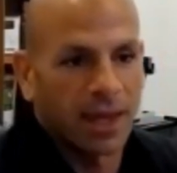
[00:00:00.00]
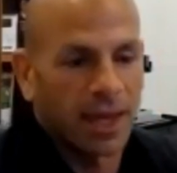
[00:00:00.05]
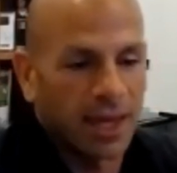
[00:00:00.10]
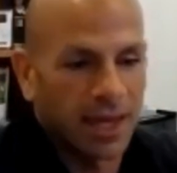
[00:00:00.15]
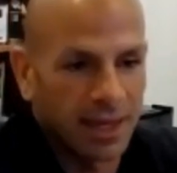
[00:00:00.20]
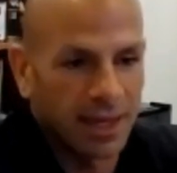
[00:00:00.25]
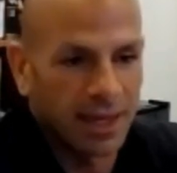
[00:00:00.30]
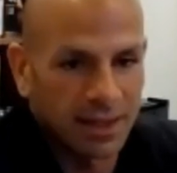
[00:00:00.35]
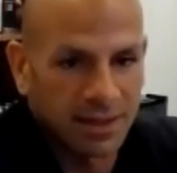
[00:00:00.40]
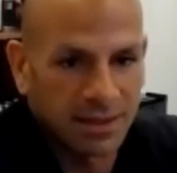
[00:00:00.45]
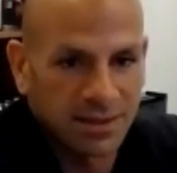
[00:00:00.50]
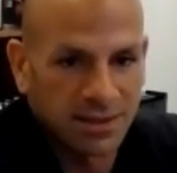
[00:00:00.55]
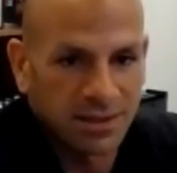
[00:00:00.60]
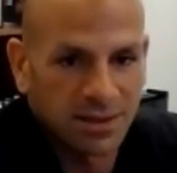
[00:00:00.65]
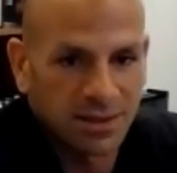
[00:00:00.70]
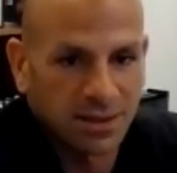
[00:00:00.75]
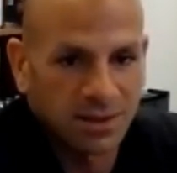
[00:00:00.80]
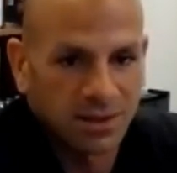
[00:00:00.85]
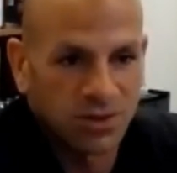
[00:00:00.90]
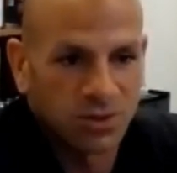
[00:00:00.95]
And
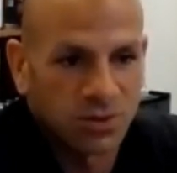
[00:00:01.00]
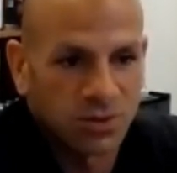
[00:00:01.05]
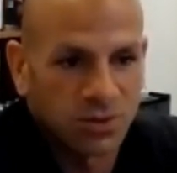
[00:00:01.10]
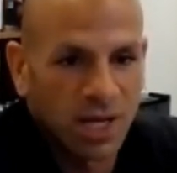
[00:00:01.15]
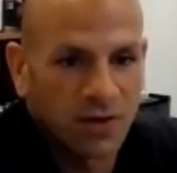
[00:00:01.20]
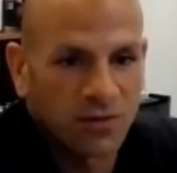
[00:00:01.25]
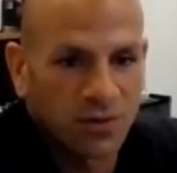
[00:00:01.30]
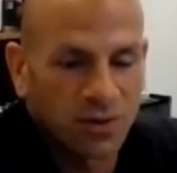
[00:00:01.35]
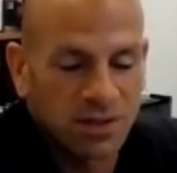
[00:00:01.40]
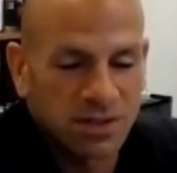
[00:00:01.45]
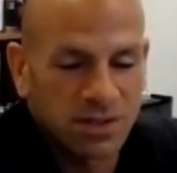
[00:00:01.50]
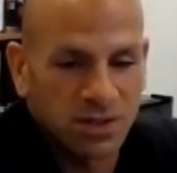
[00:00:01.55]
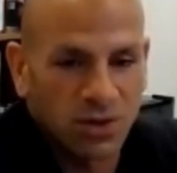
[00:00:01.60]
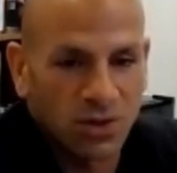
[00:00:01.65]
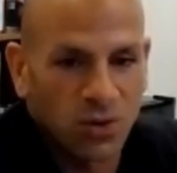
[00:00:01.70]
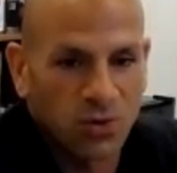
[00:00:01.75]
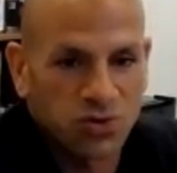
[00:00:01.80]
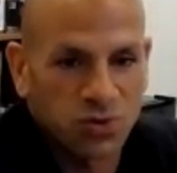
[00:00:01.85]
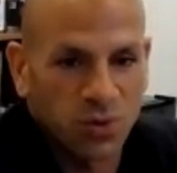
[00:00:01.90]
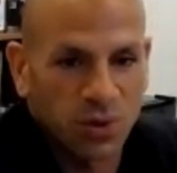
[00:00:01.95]
you never, as a
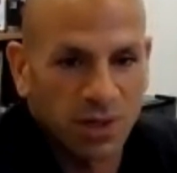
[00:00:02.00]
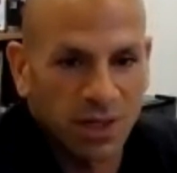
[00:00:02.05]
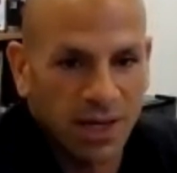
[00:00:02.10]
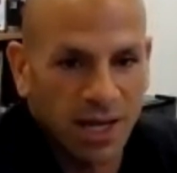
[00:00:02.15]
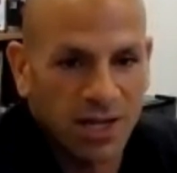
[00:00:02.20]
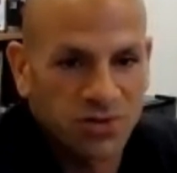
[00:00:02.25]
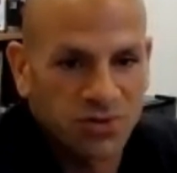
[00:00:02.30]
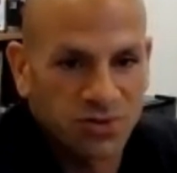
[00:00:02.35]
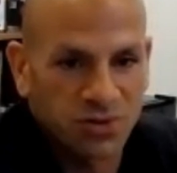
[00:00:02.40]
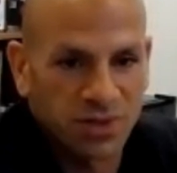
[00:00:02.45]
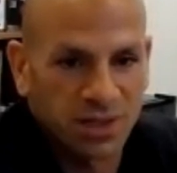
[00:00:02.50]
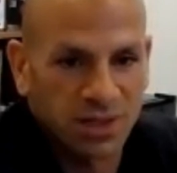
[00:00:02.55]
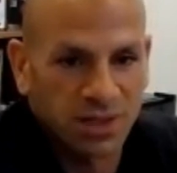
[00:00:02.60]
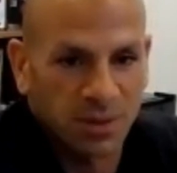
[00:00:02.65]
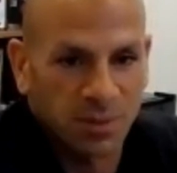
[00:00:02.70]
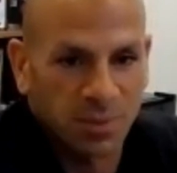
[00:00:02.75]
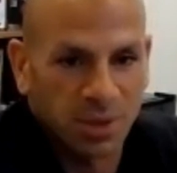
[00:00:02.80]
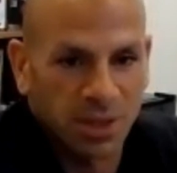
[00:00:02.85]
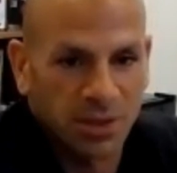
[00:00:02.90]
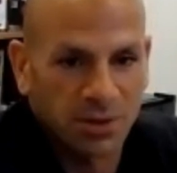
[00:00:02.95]
coach, want to contradict
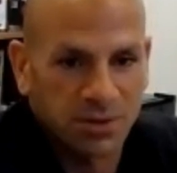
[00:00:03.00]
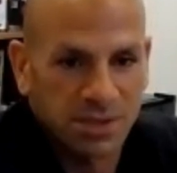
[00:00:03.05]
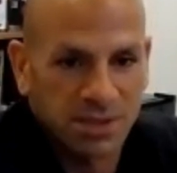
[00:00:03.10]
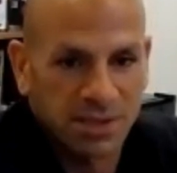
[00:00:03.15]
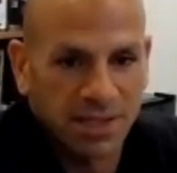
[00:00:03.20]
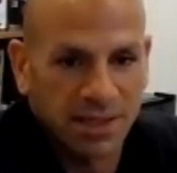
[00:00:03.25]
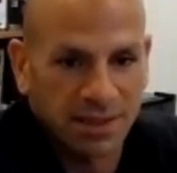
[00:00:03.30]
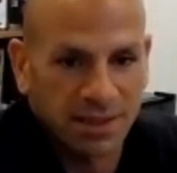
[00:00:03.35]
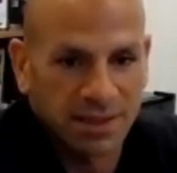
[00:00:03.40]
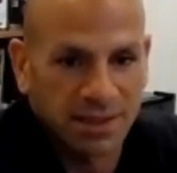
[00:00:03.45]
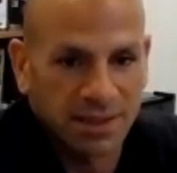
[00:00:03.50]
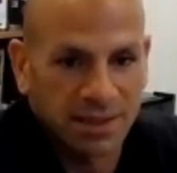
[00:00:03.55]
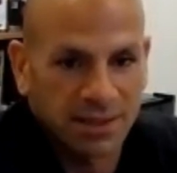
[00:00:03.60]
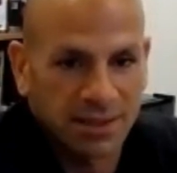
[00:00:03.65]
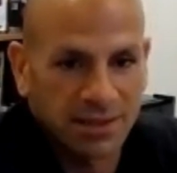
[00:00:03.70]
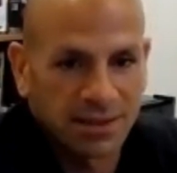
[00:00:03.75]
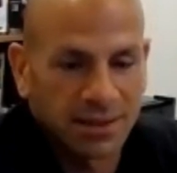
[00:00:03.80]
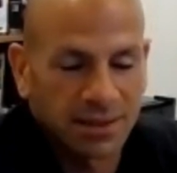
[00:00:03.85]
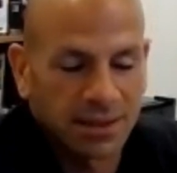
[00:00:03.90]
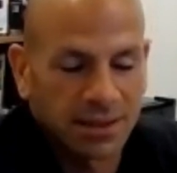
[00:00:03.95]
the player's
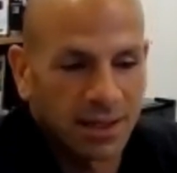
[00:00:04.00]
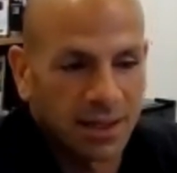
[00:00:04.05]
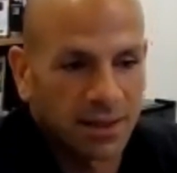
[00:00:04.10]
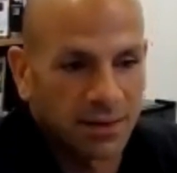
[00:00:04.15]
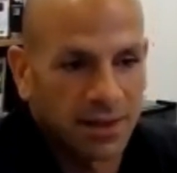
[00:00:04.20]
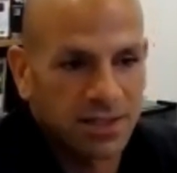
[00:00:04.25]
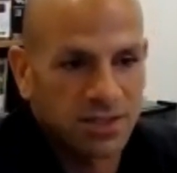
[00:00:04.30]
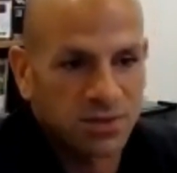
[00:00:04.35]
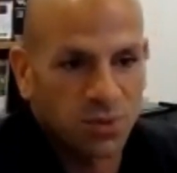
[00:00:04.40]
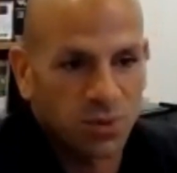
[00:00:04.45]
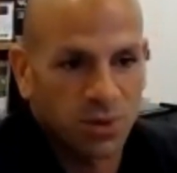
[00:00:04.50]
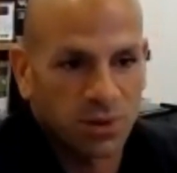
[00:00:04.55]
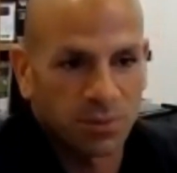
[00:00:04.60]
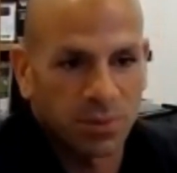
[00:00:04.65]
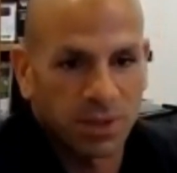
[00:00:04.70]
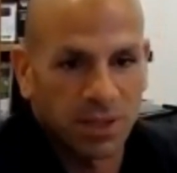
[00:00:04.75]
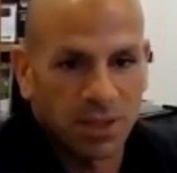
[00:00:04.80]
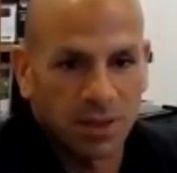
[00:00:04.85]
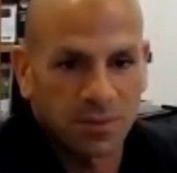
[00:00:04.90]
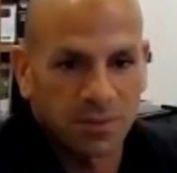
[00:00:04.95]
technique. That's where
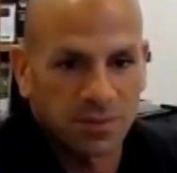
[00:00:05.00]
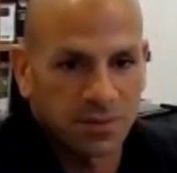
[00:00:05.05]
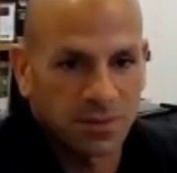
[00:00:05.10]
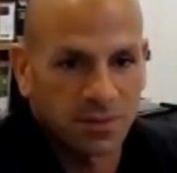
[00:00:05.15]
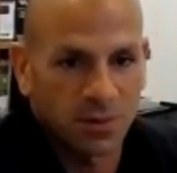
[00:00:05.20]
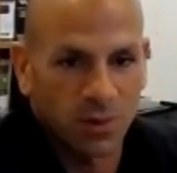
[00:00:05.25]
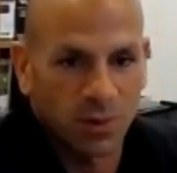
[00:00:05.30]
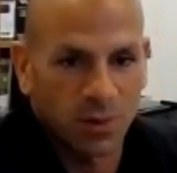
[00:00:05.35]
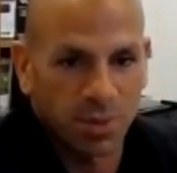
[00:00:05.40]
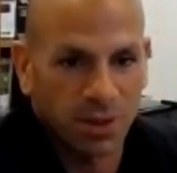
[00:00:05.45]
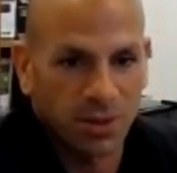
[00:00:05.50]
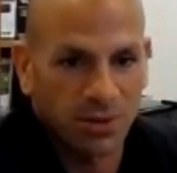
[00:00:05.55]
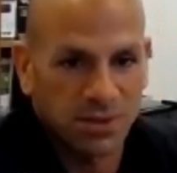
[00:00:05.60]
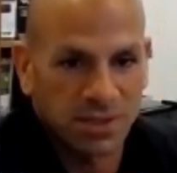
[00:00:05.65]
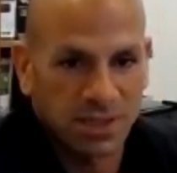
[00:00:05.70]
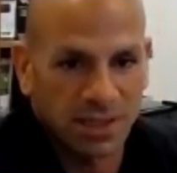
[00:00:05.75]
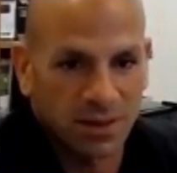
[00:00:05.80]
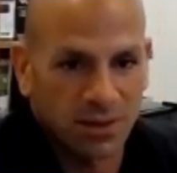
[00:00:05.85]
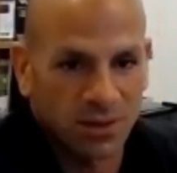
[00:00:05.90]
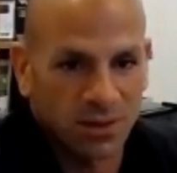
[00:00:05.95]
players
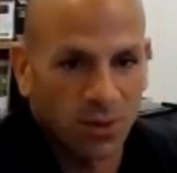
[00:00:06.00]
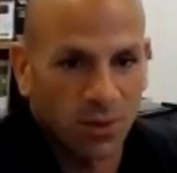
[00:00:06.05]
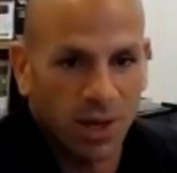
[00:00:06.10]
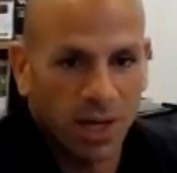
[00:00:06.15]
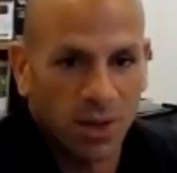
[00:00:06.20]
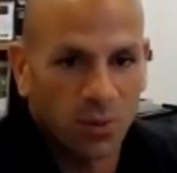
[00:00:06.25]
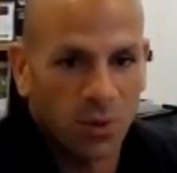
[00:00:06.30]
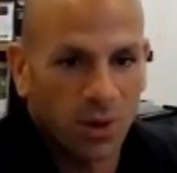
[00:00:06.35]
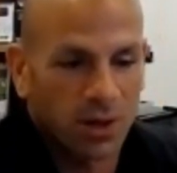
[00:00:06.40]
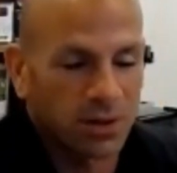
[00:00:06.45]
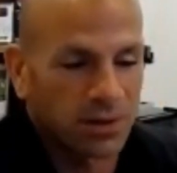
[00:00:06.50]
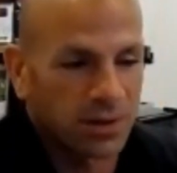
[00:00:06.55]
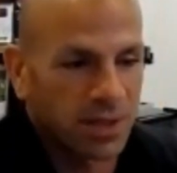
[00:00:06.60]
go haywire.